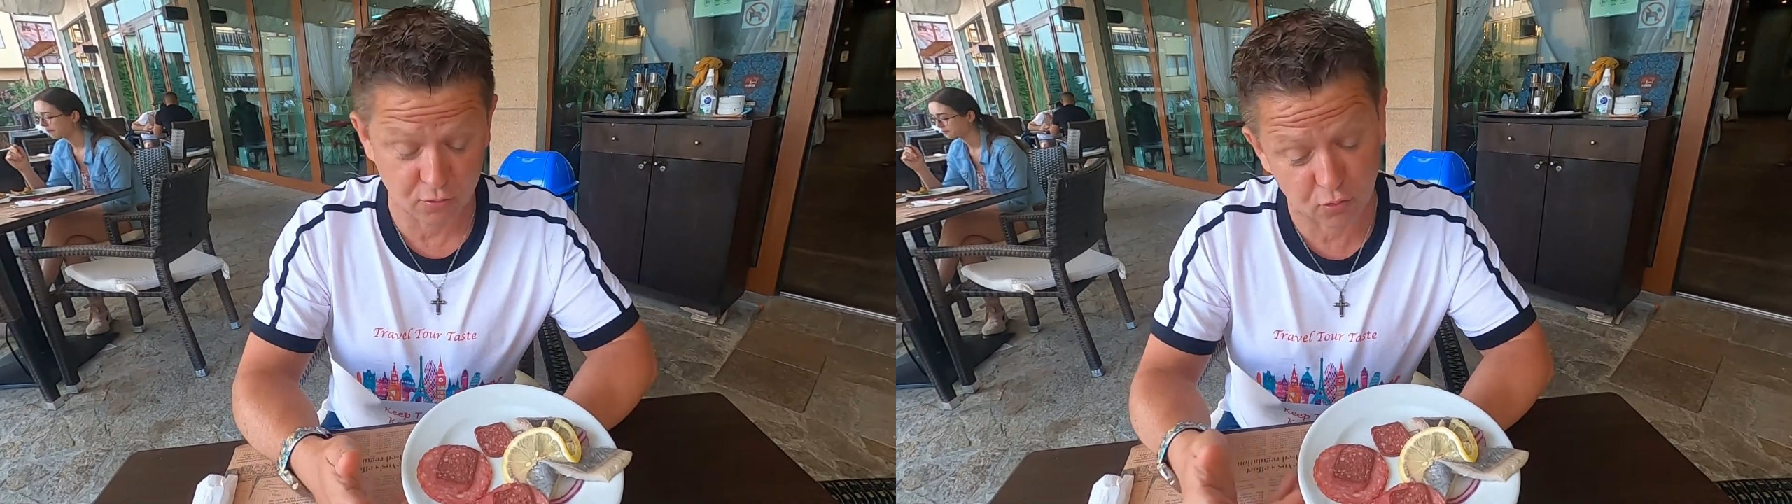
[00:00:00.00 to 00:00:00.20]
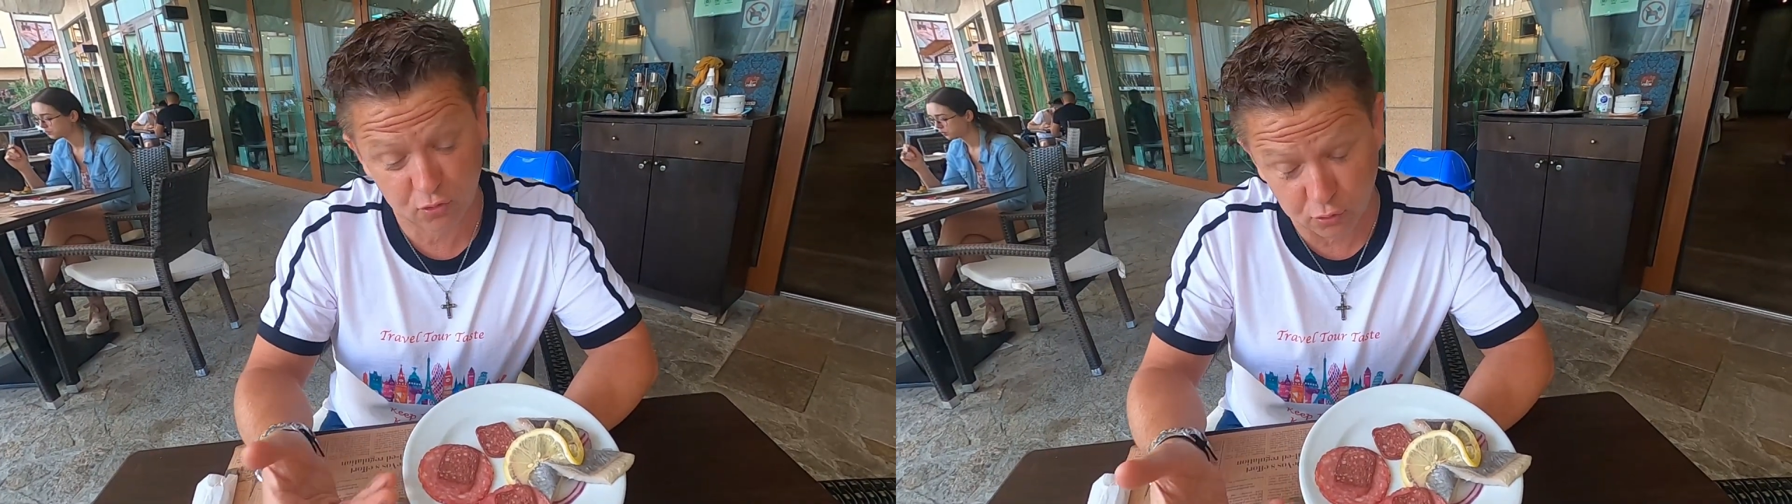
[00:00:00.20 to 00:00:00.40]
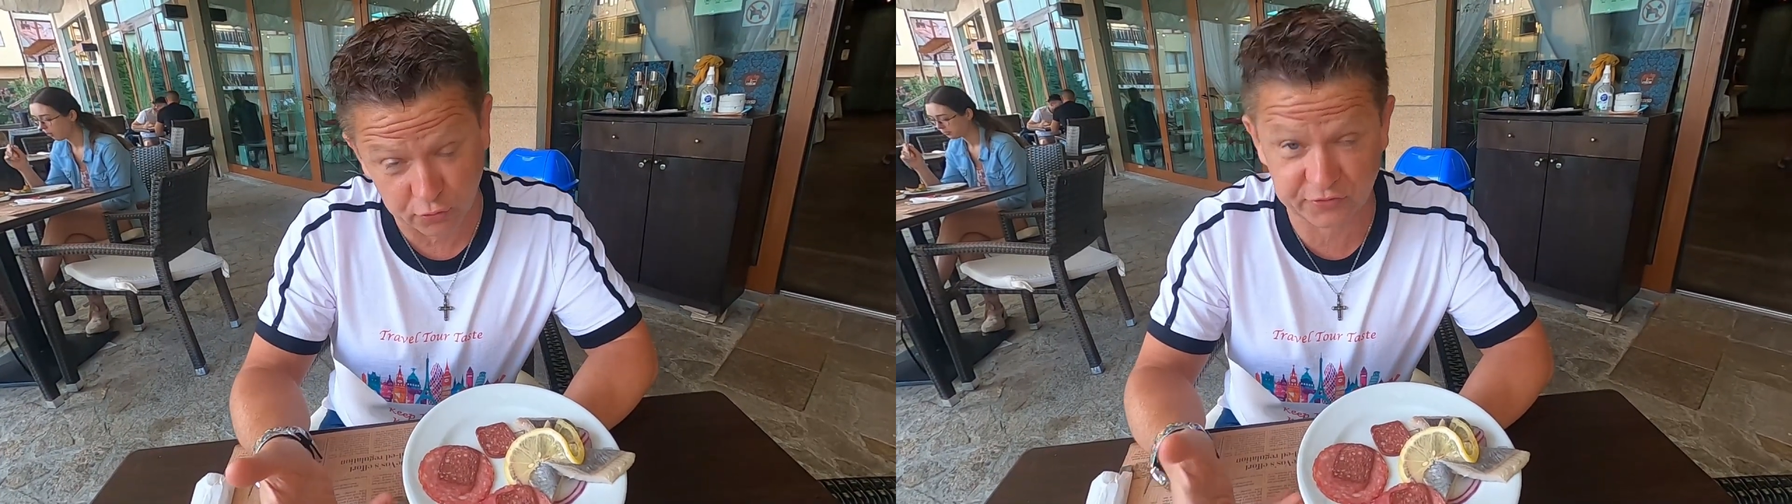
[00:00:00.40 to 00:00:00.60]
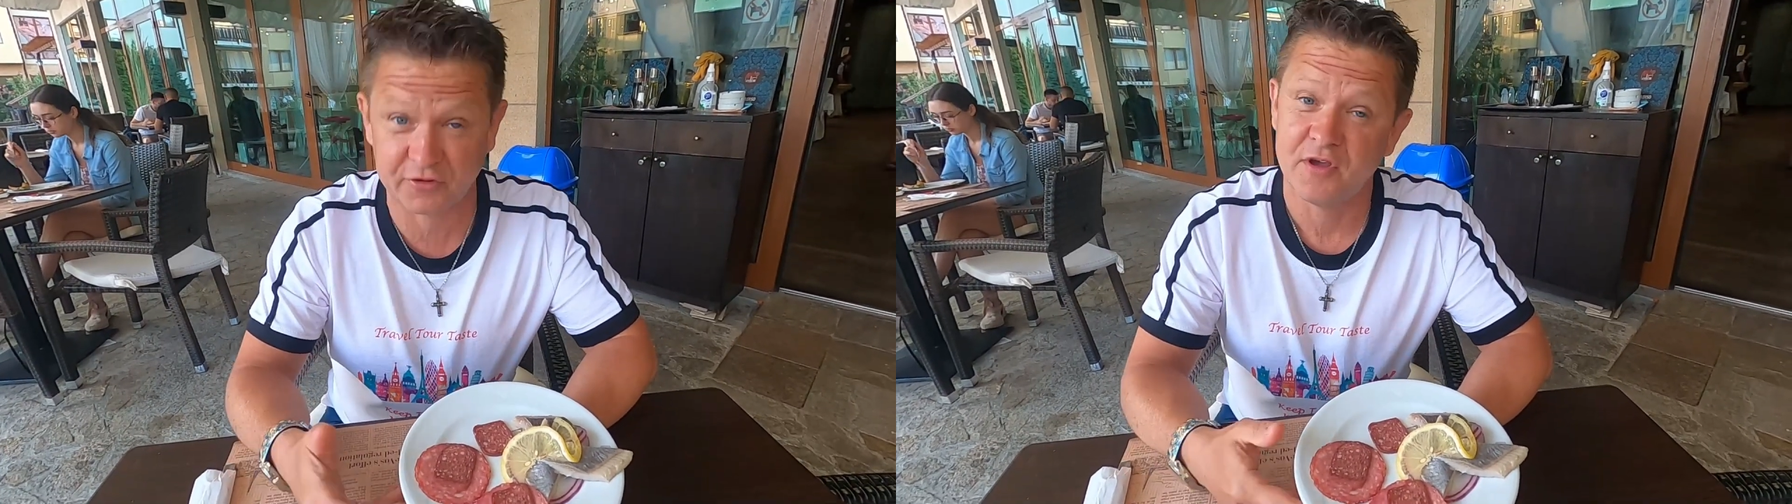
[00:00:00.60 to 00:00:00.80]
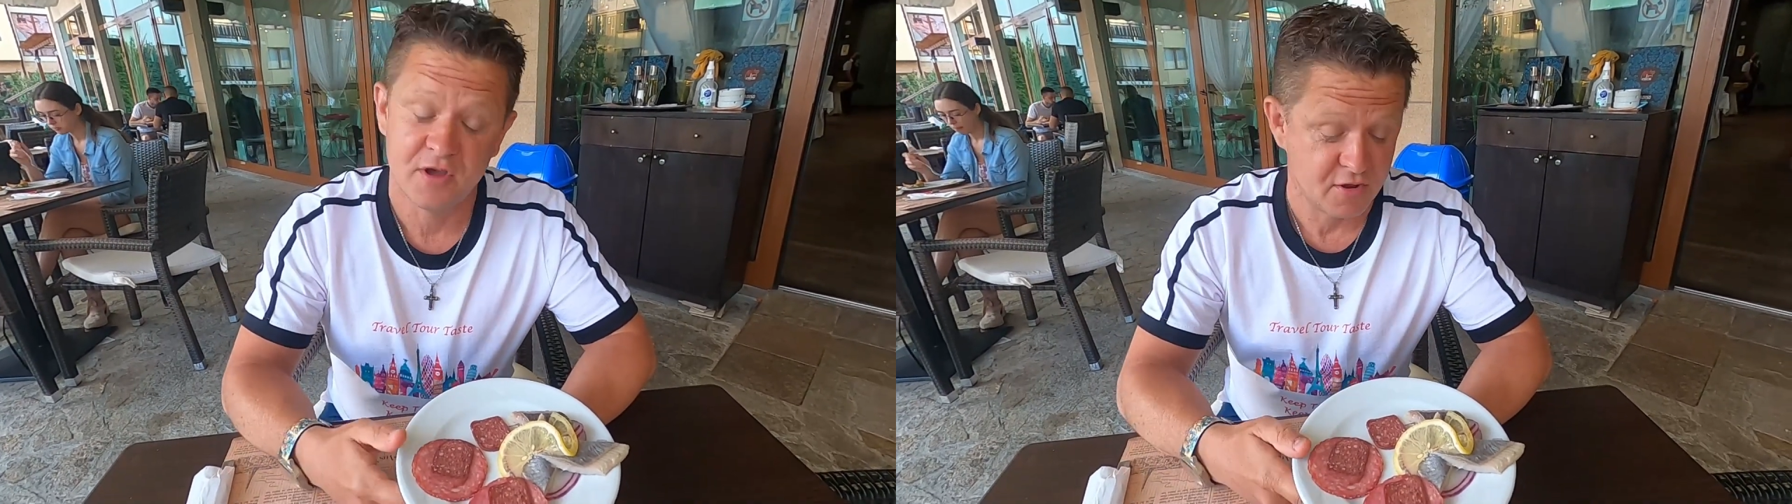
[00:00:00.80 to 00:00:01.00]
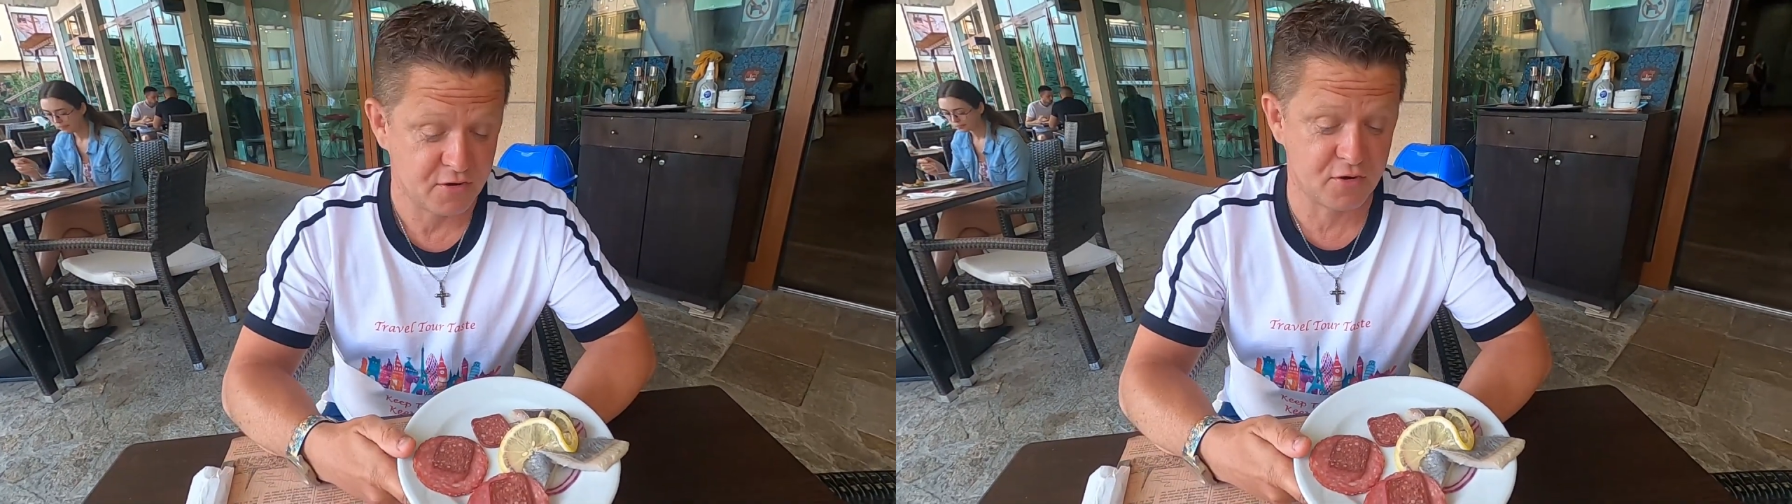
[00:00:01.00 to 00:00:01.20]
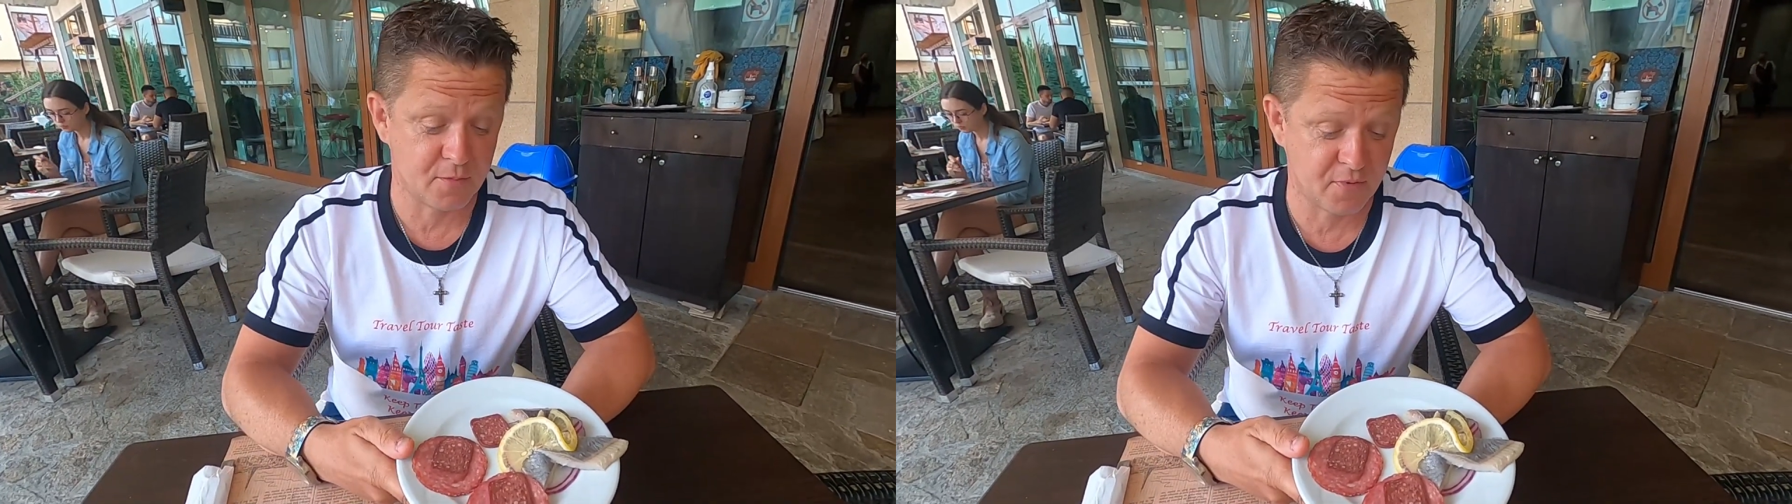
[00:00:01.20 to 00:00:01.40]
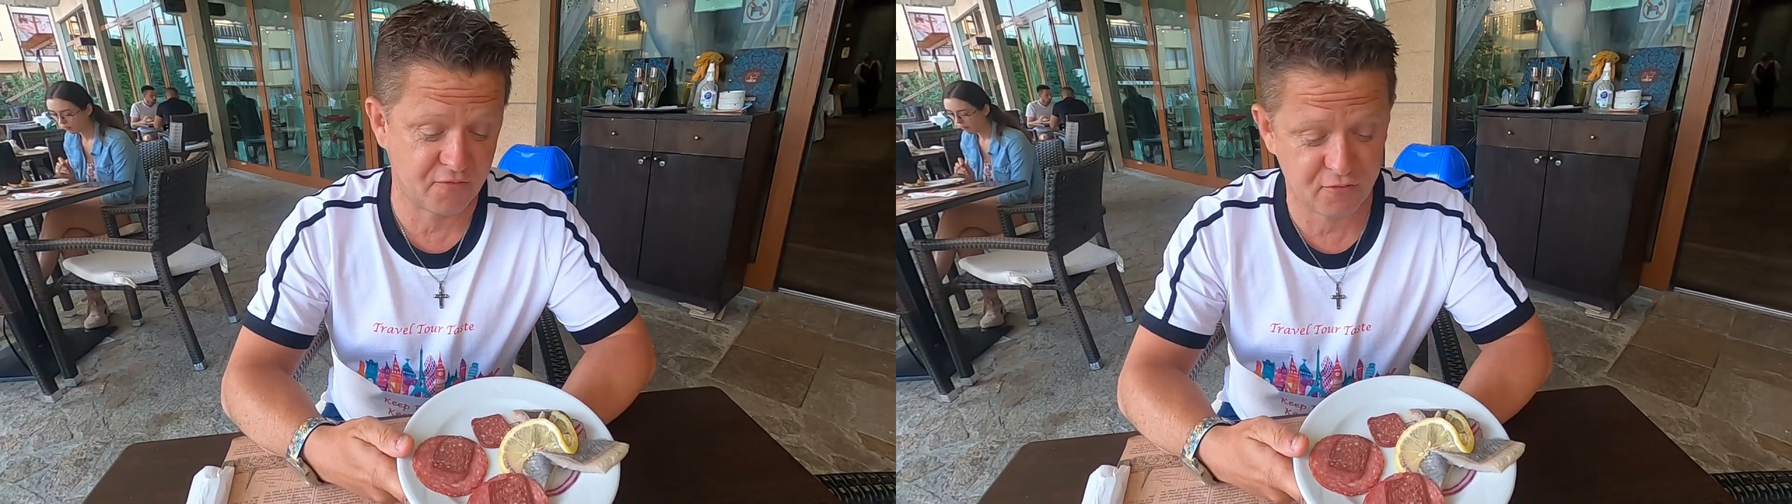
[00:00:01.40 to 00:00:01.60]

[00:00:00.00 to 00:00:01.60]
or course number